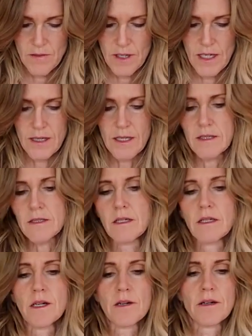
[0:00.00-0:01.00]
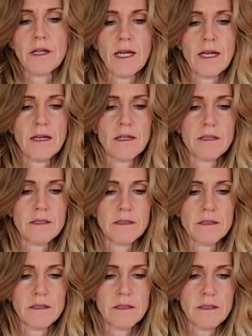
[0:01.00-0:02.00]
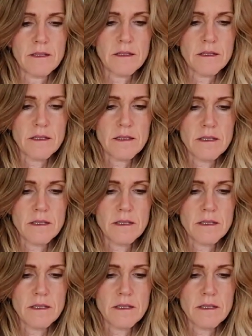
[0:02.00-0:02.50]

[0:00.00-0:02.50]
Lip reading: Right, that's going to create a little